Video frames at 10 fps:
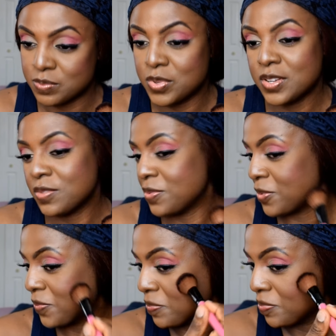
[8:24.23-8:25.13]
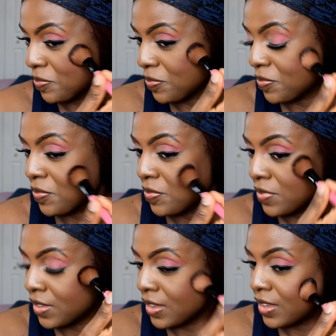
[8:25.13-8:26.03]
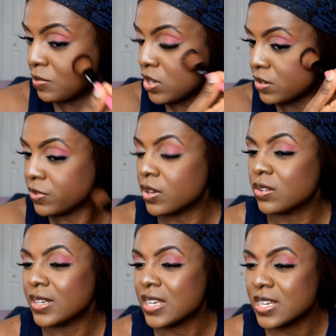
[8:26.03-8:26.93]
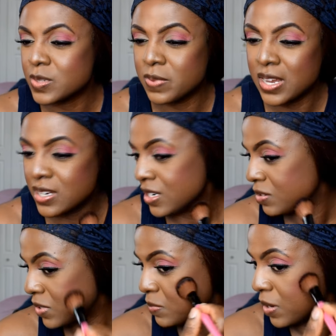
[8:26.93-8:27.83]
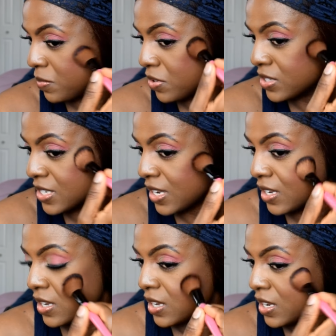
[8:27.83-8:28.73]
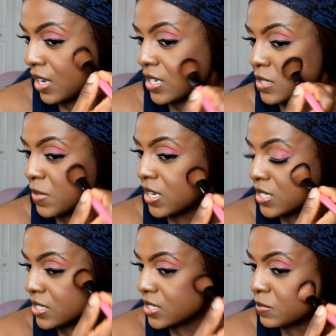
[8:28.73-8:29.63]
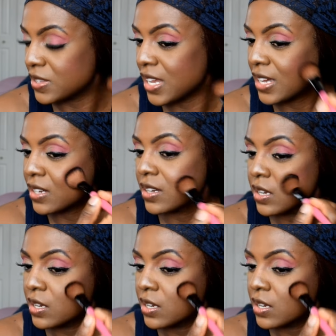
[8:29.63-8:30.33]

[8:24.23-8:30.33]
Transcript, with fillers: beautiful beautiful color I think it's blending in with my bronzer and it's making it a little bit dark